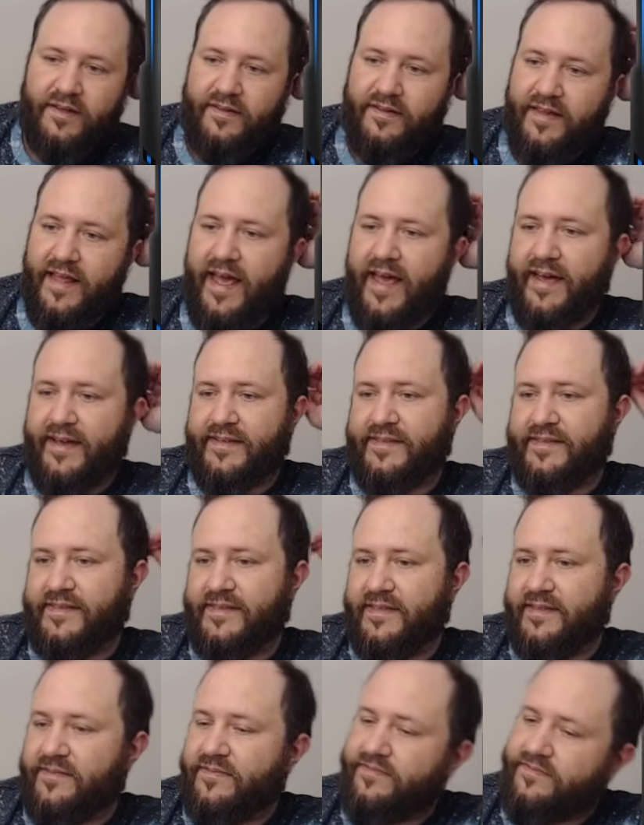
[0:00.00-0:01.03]

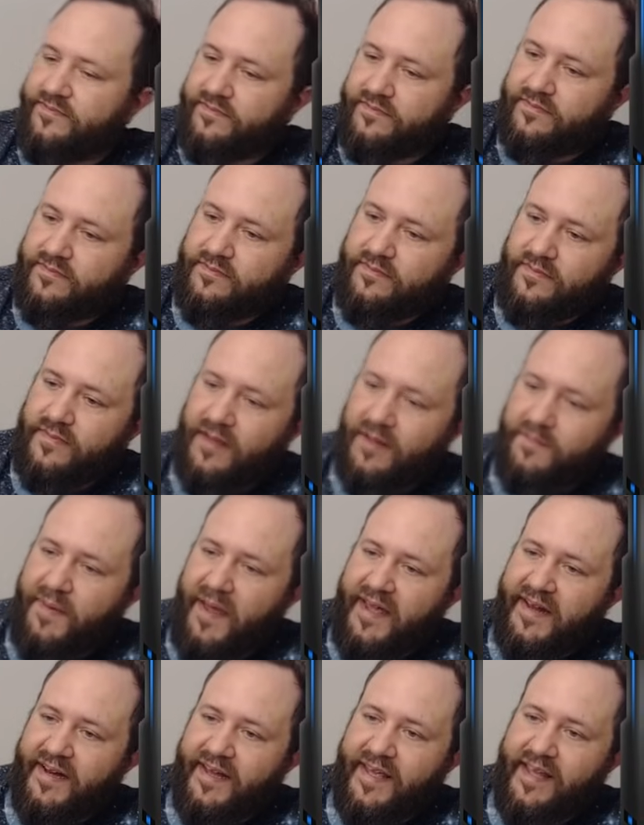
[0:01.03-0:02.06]
Next,
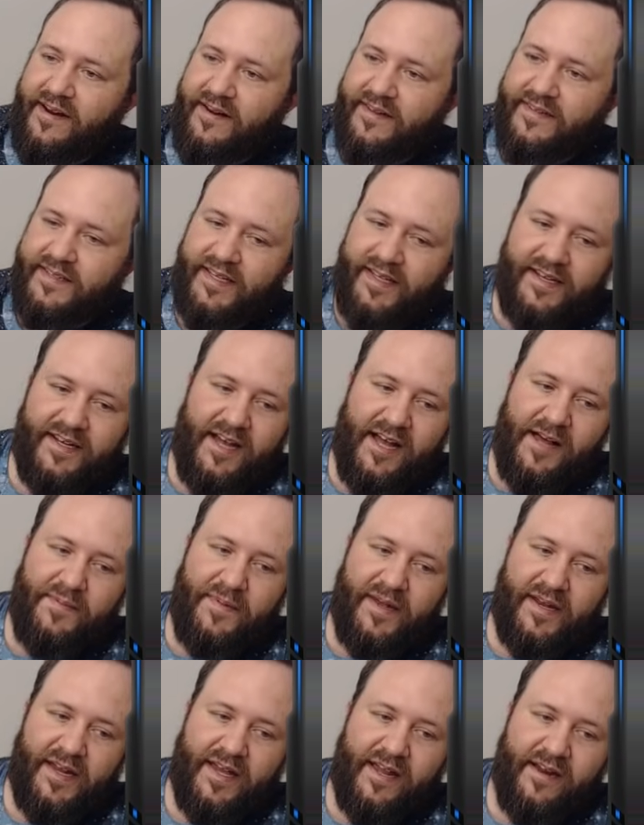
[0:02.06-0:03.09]
Beta-Carrotina.
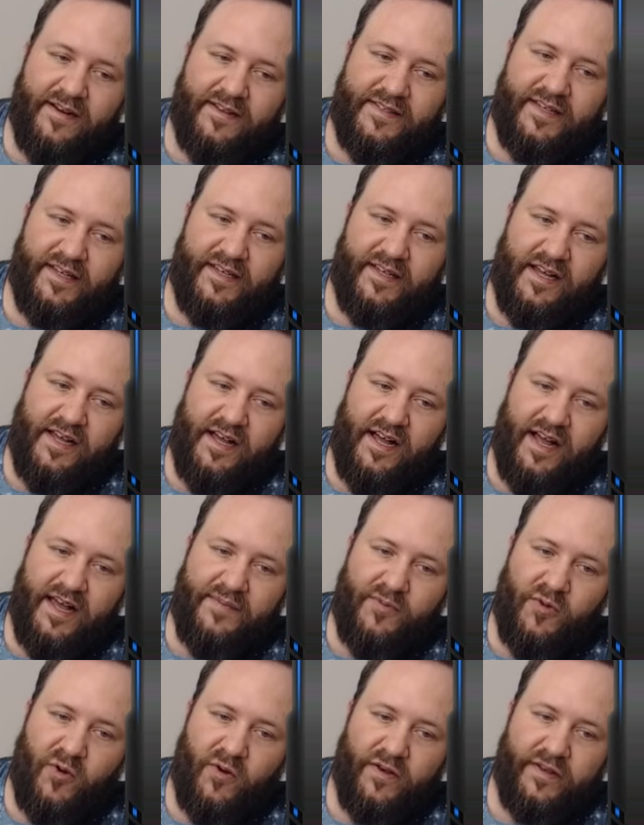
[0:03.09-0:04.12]
Beta-Carrotina
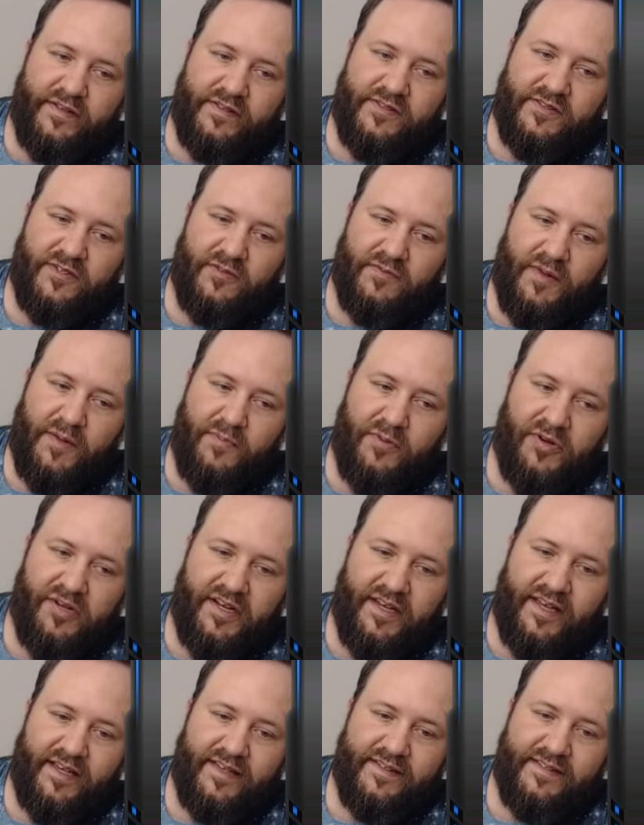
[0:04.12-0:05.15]
I'm going to be
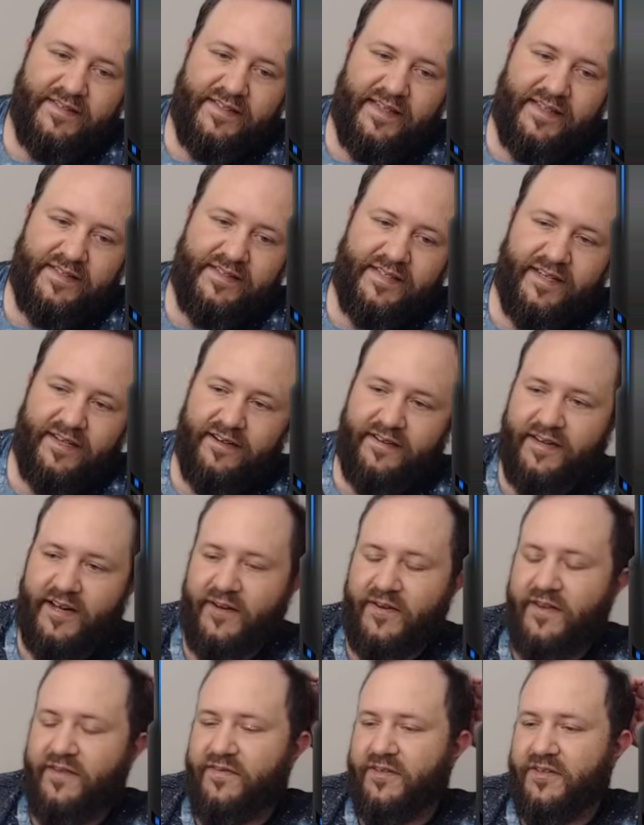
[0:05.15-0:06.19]
putting in D tier.
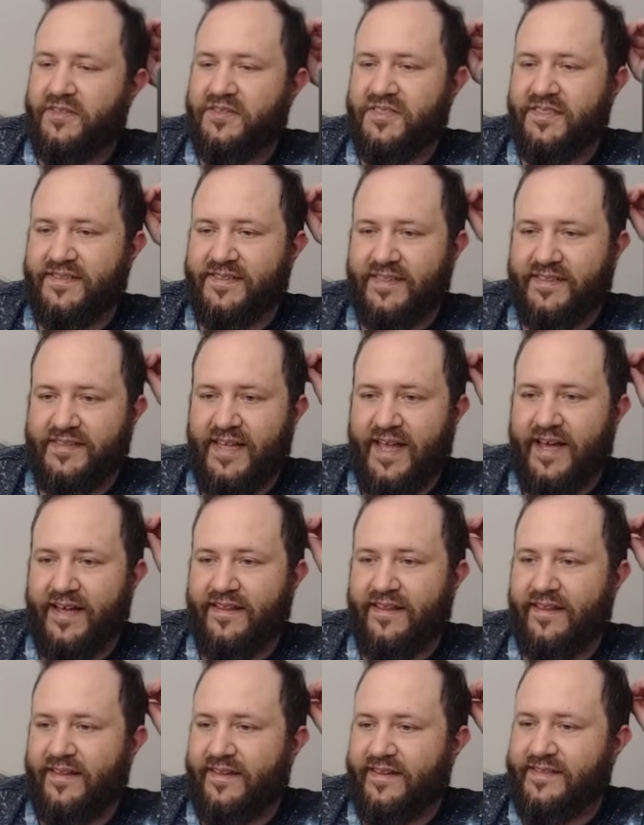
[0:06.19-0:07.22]
Now, even though she's
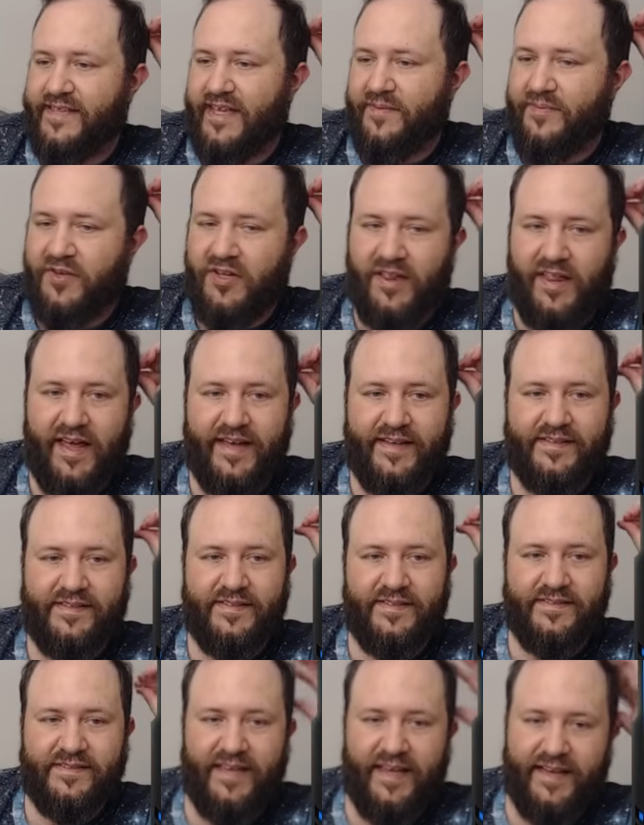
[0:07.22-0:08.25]
exactly the same
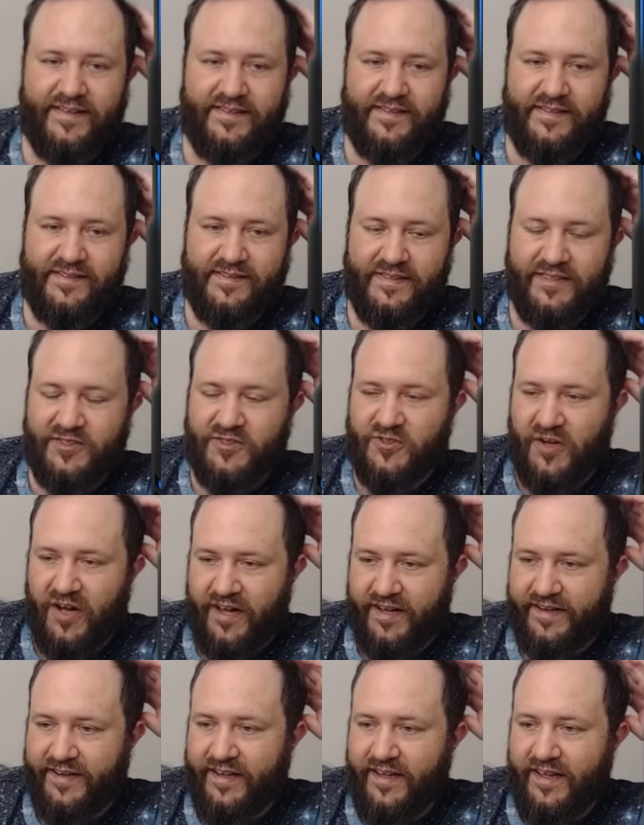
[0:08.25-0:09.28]
classes as
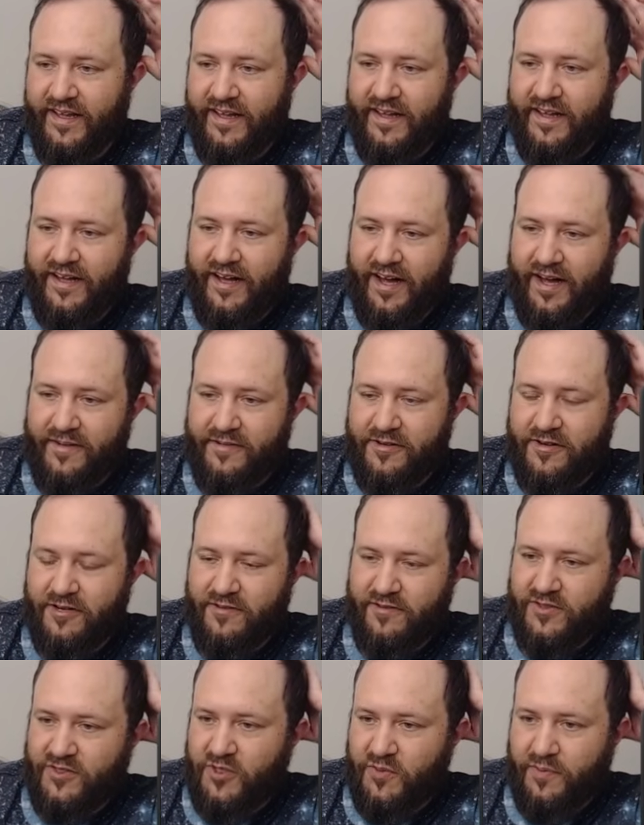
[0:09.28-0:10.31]
Citron, Uh,
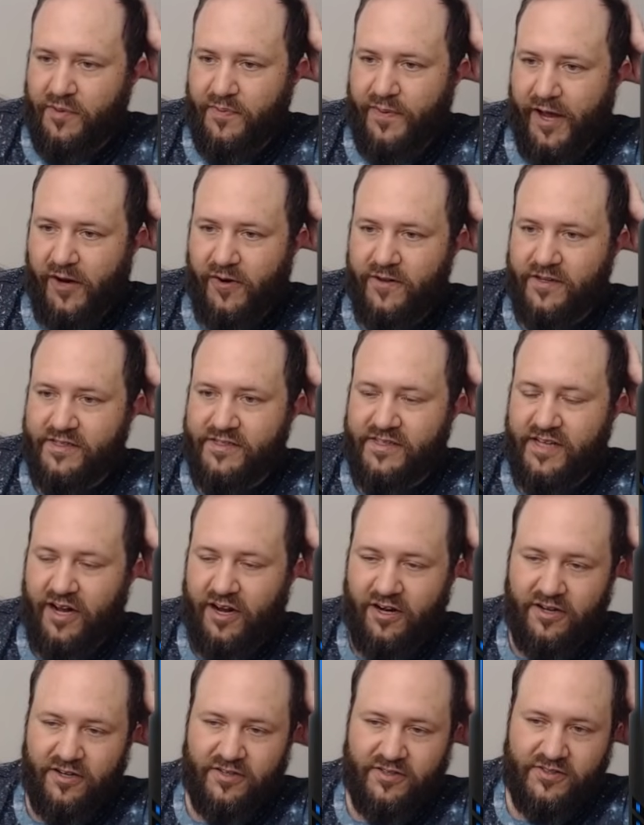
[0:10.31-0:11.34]
her superpowers
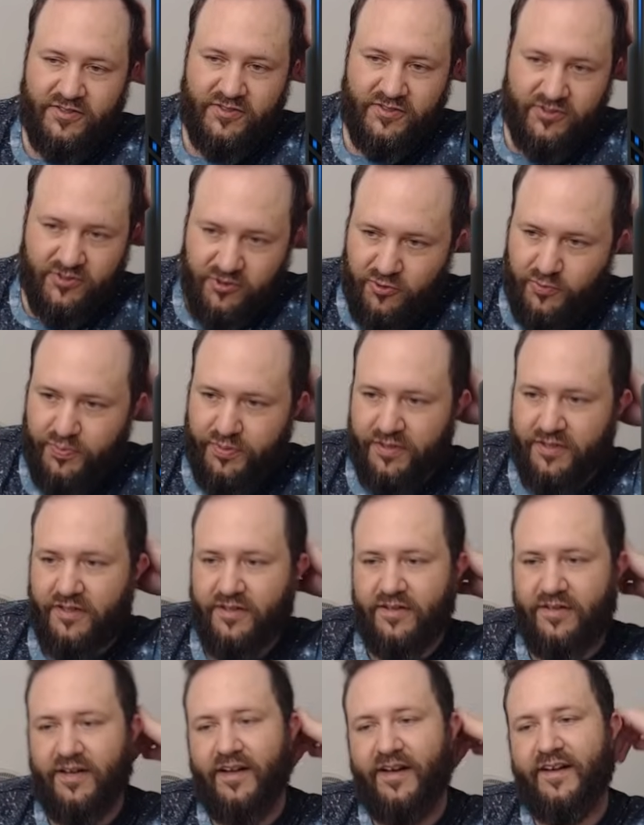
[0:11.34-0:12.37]
are
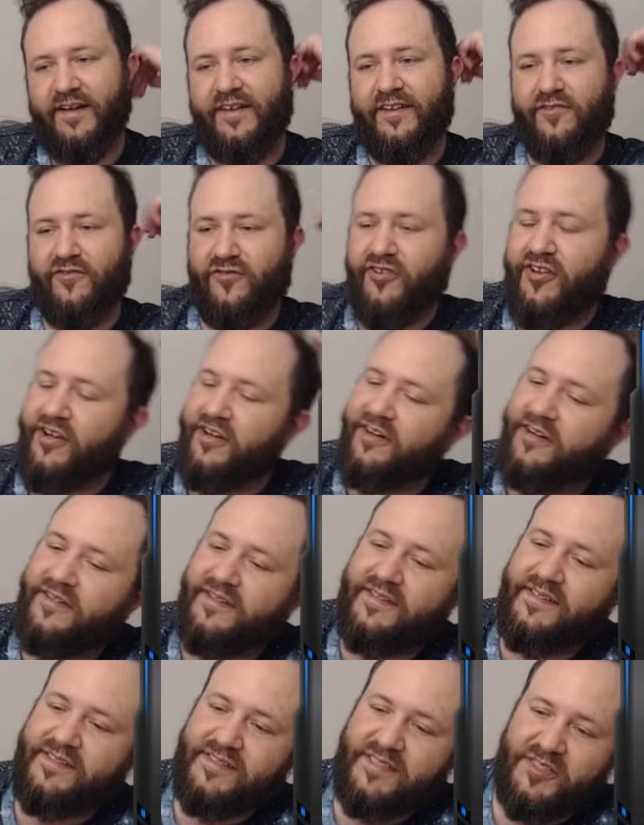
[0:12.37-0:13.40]
super uh, inferior
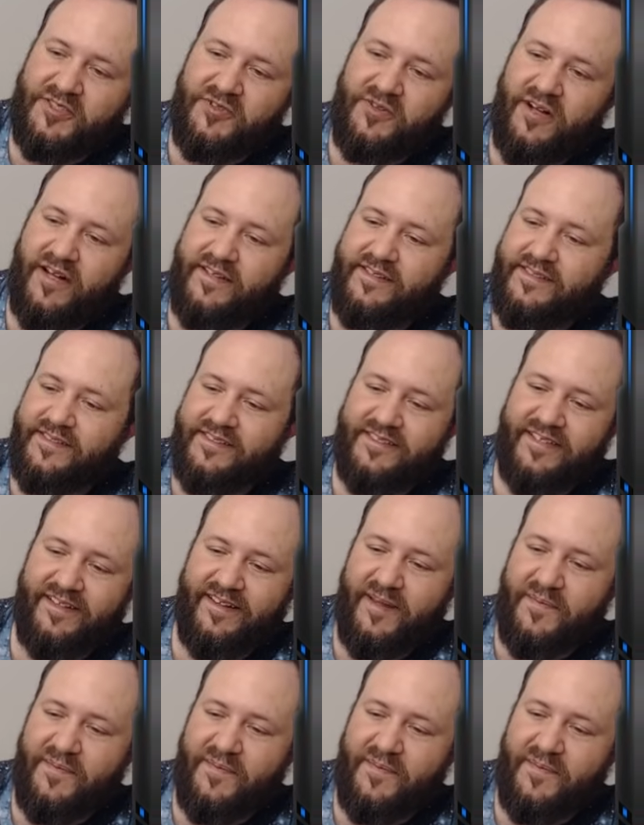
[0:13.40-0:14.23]
to Citron's.